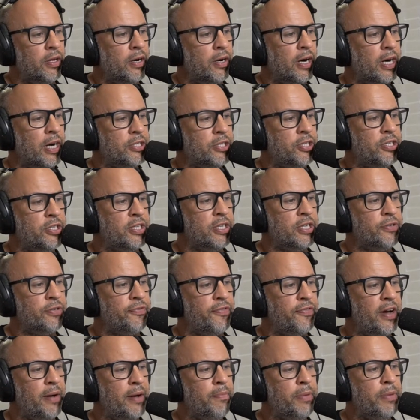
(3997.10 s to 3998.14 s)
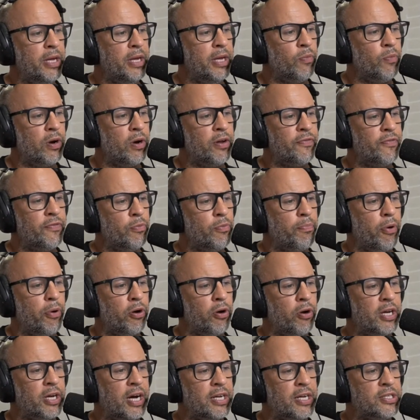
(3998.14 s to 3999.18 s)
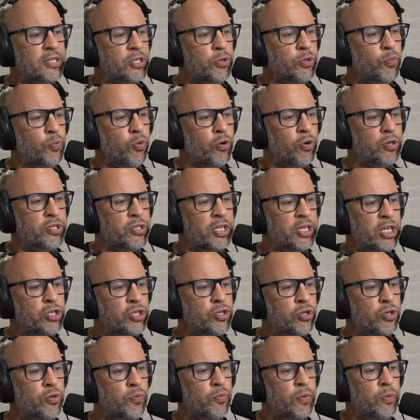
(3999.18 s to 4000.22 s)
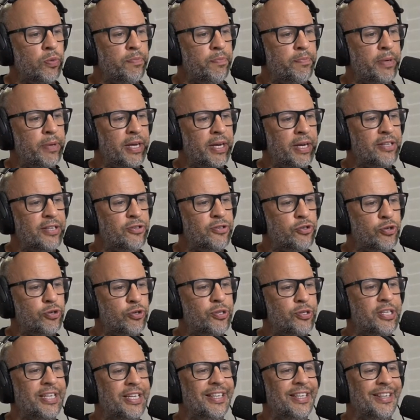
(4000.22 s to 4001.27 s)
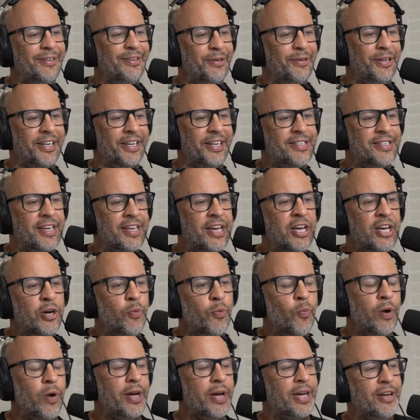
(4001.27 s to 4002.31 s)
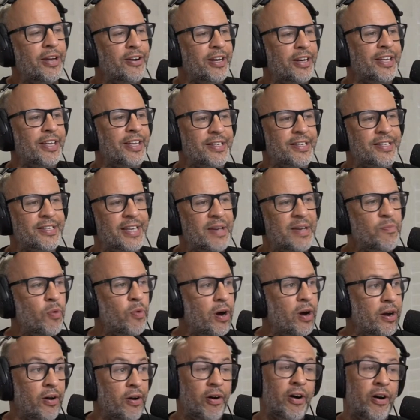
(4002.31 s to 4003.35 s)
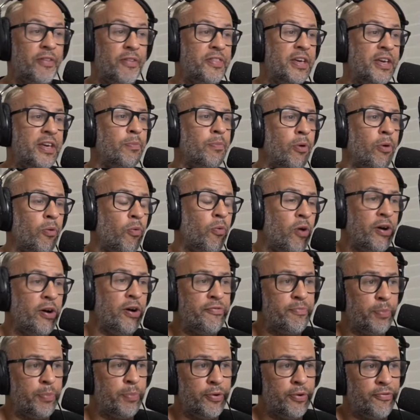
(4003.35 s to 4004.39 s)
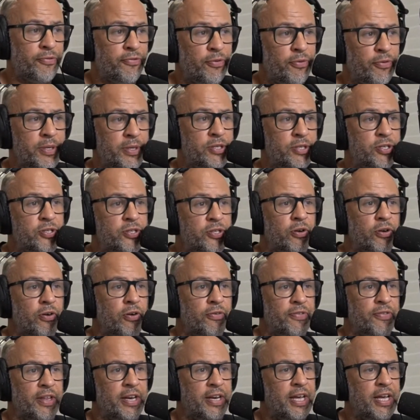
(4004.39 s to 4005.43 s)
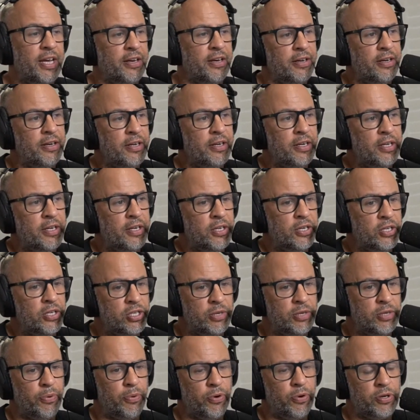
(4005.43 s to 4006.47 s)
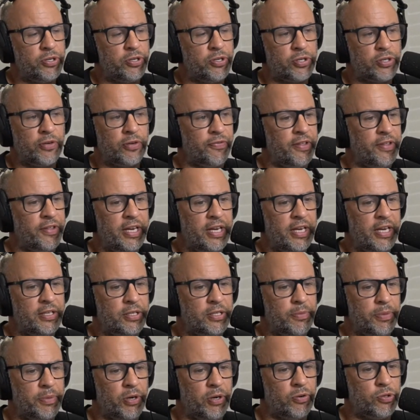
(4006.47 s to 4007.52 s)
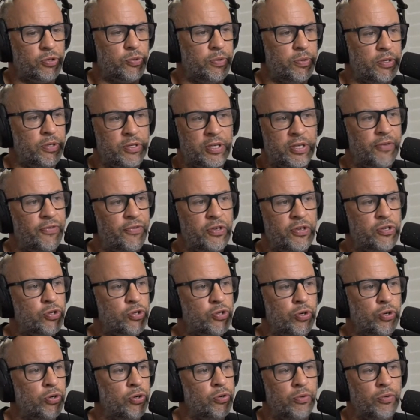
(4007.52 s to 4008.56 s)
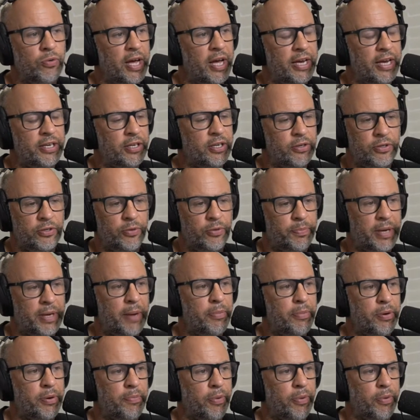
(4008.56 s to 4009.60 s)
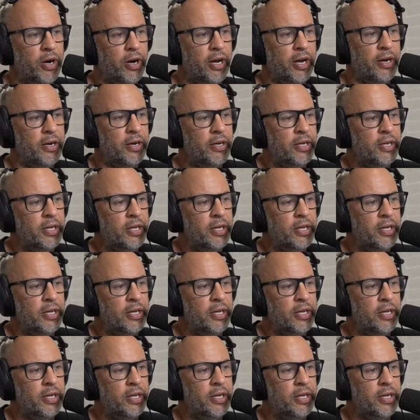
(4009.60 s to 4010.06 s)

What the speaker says: Archie says, Fab, in one of your podcasts, you wore a T-shirt with Biggie's juicy lyrics. Where can I get the same one? I think my wife bought it for me just off the net. She bought it just off the net, to be honest with you. So if you just Google that, you'll be able to buy it.